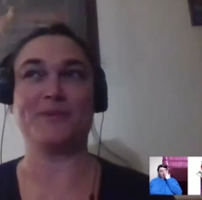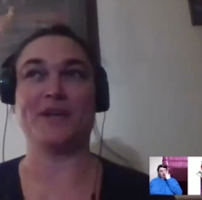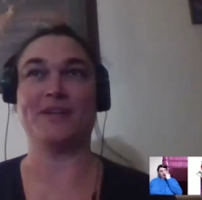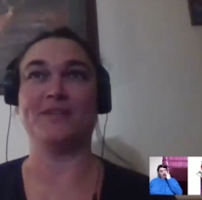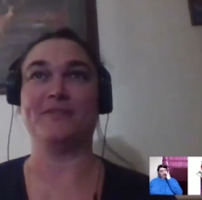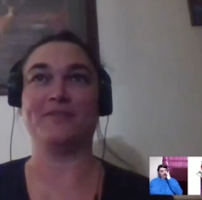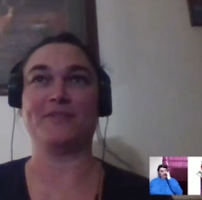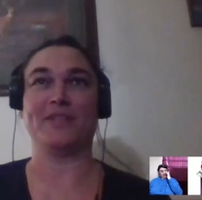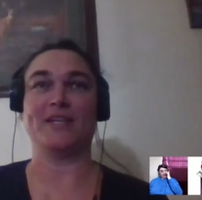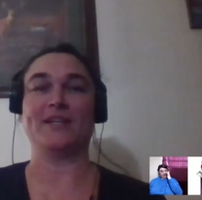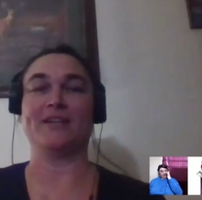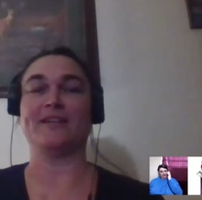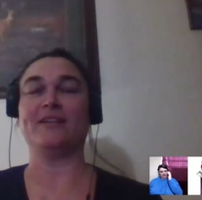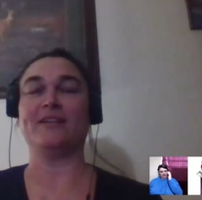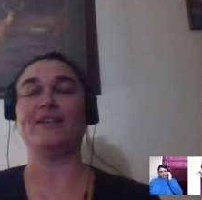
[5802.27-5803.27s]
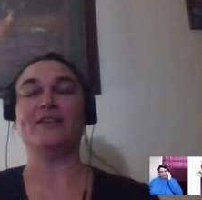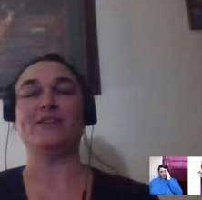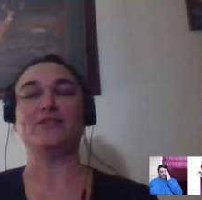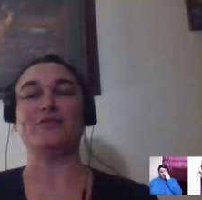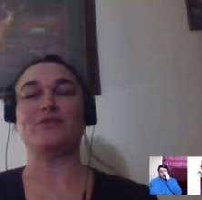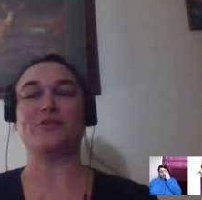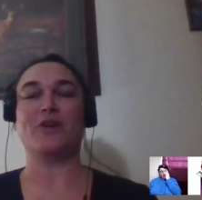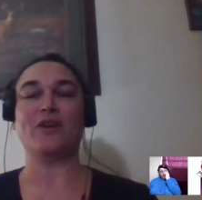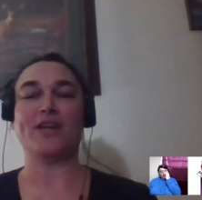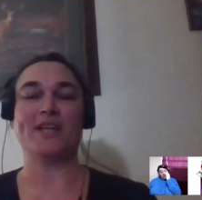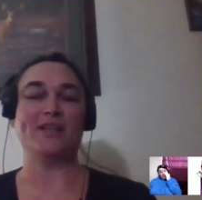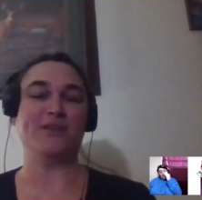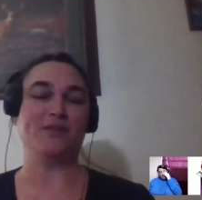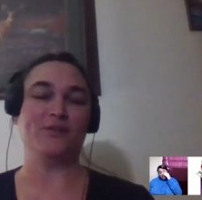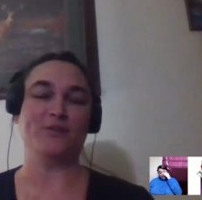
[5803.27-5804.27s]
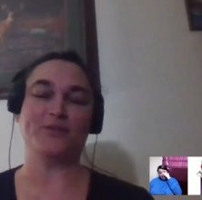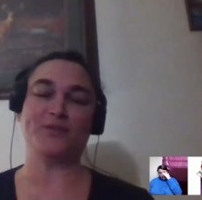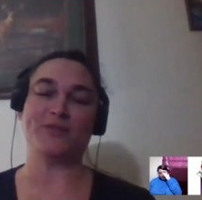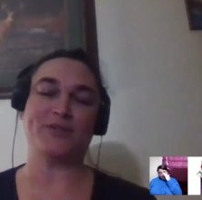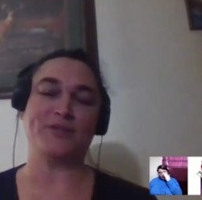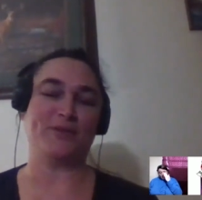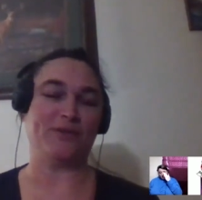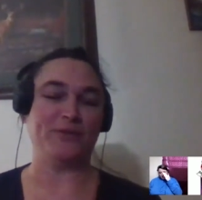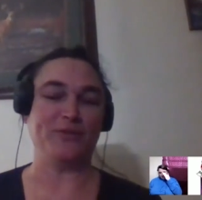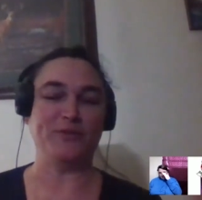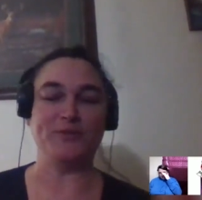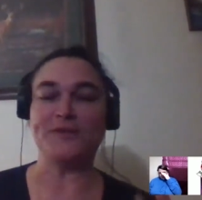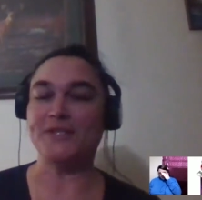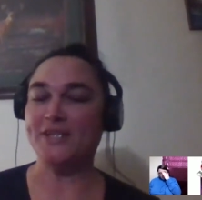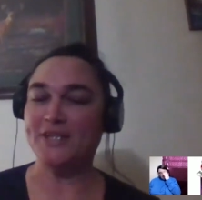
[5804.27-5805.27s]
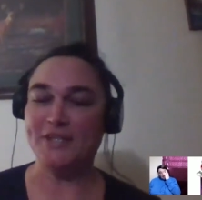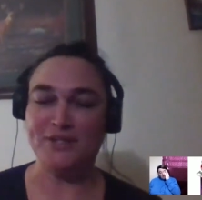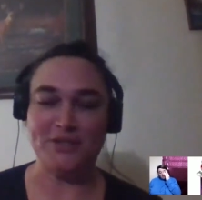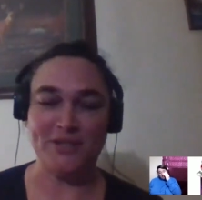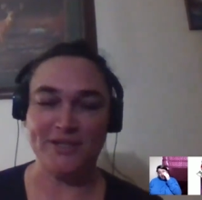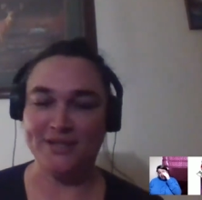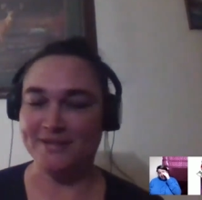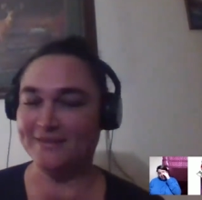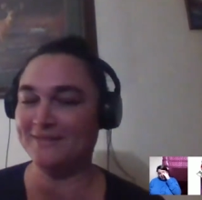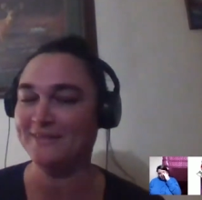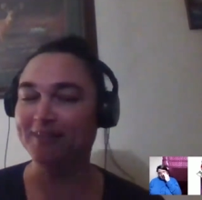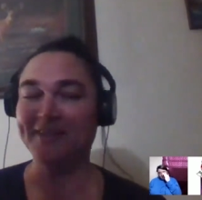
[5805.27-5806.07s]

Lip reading: kind of like drug-induced hallucinogen.